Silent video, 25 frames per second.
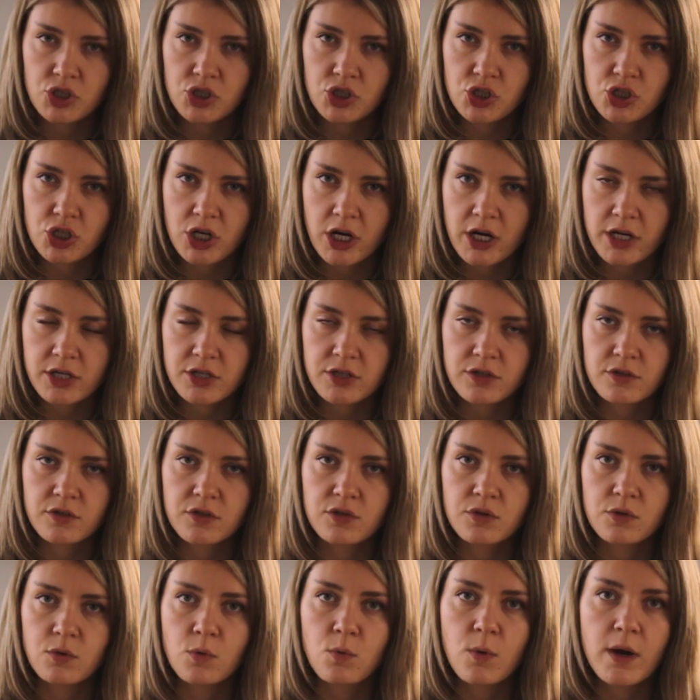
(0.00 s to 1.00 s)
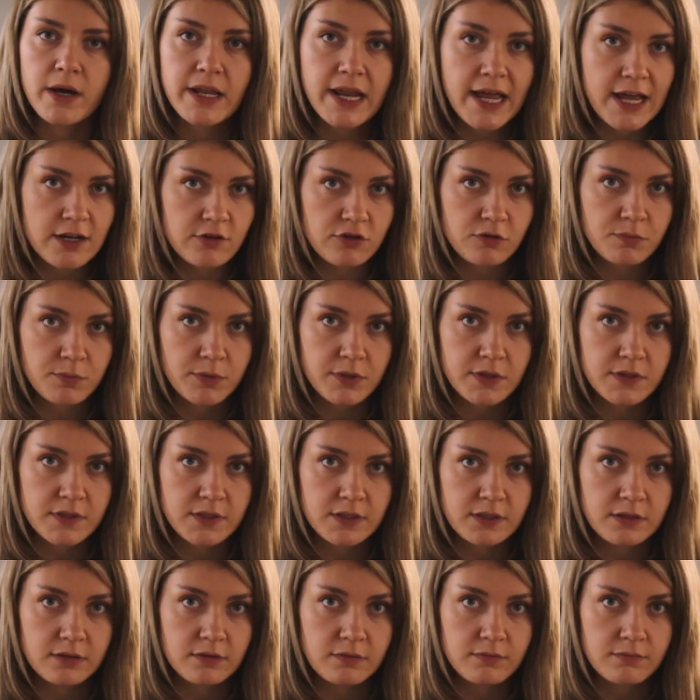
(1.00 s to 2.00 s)
charged to
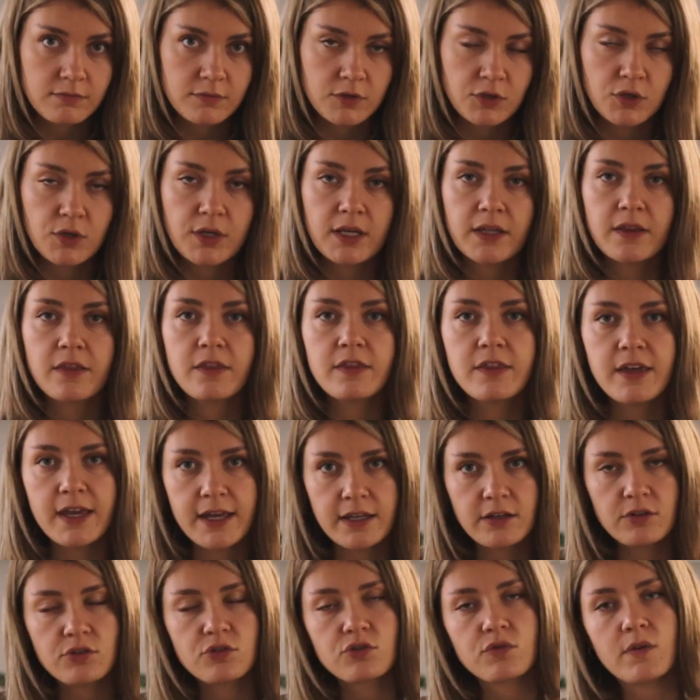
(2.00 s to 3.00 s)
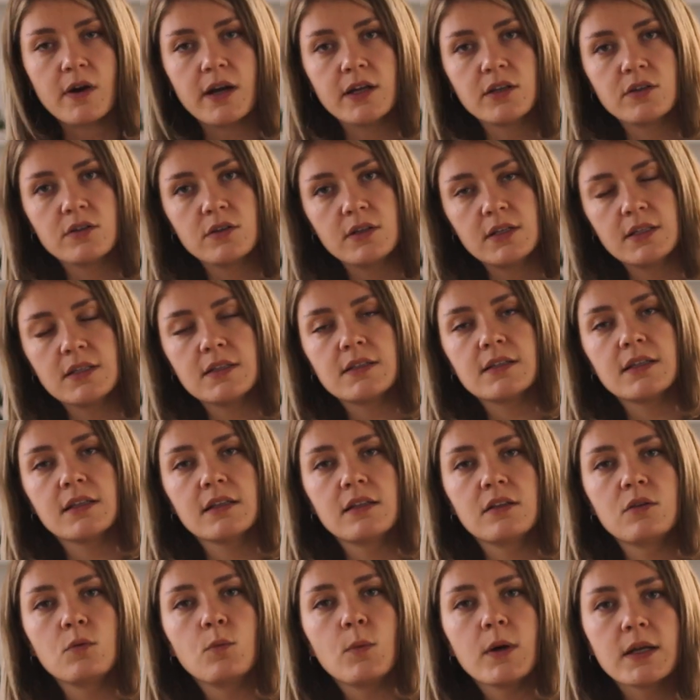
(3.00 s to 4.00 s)
100%, you can then try to
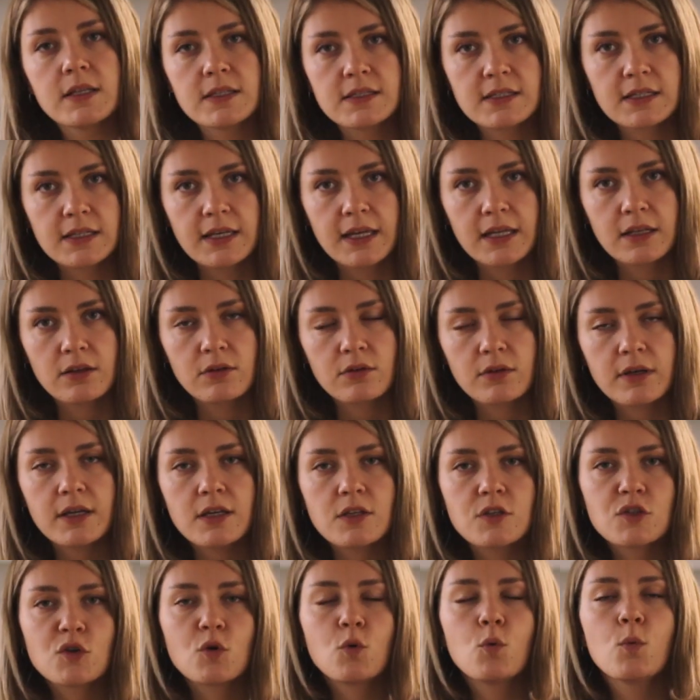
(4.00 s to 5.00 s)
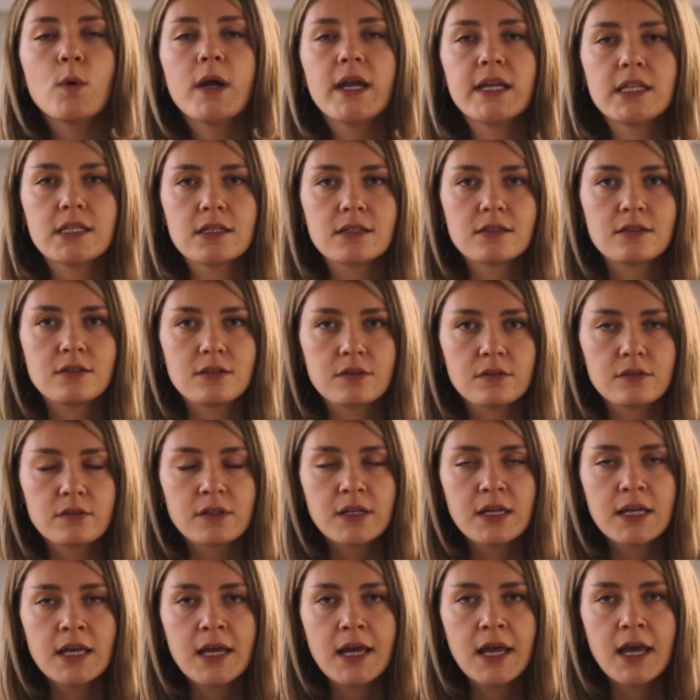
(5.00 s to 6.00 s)
install it once again, okay? So wait
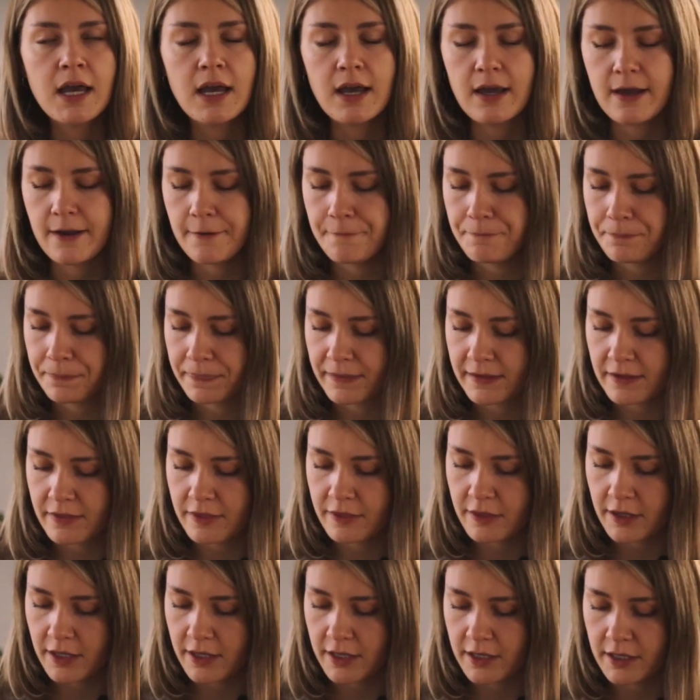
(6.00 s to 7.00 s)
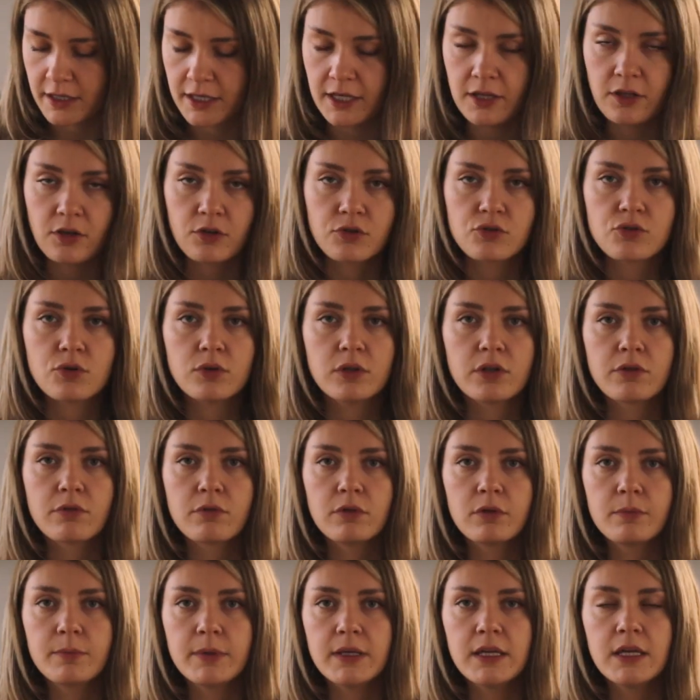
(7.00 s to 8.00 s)
until the heat controller
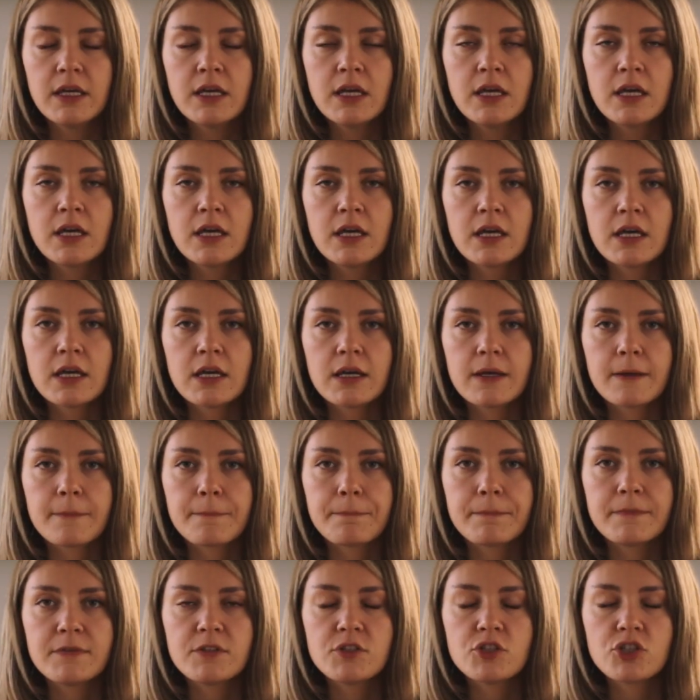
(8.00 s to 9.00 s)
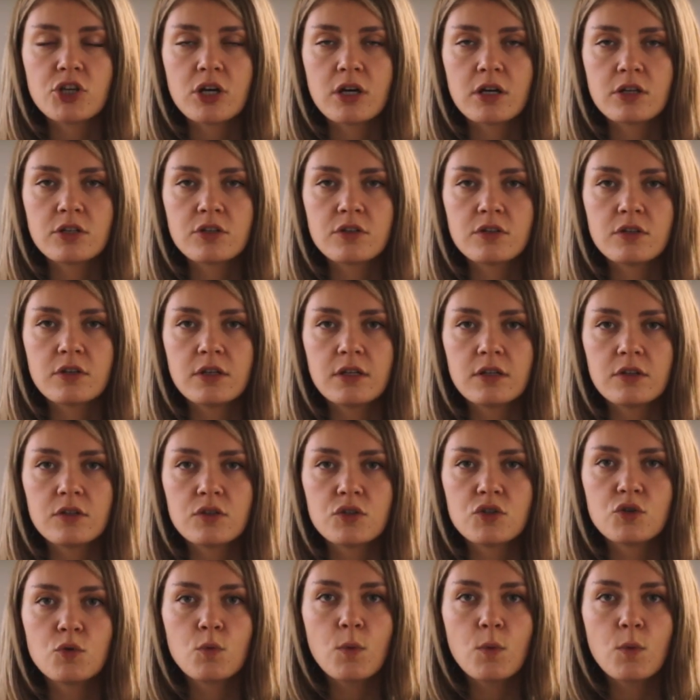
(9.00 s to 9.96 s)
will be charged to